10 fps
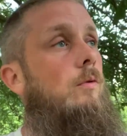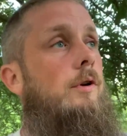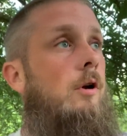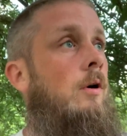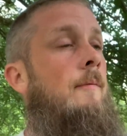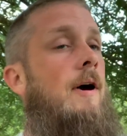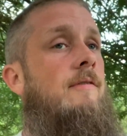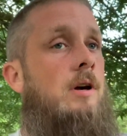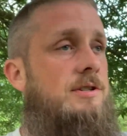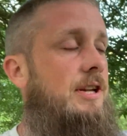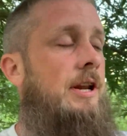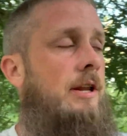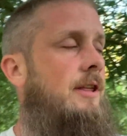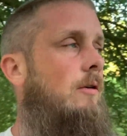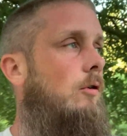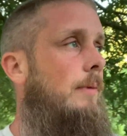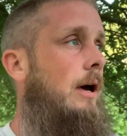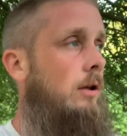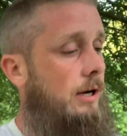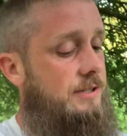You know, i have not seen anything real
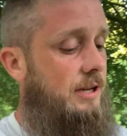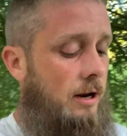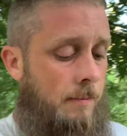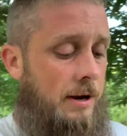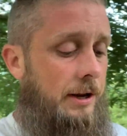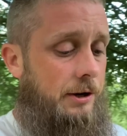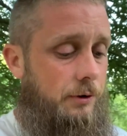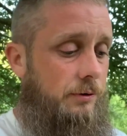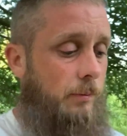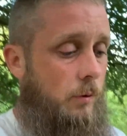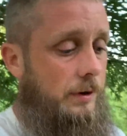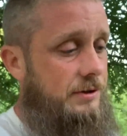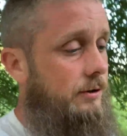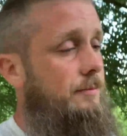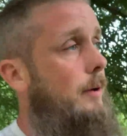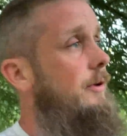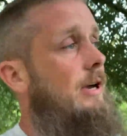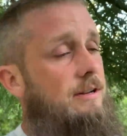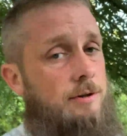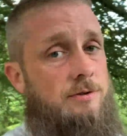bad. Like I said, I might need to do some more research. Maybe you
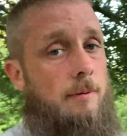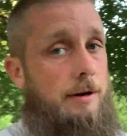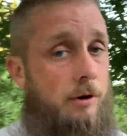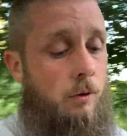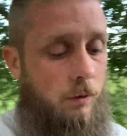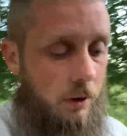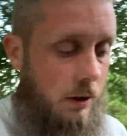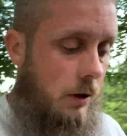guys know something I don't.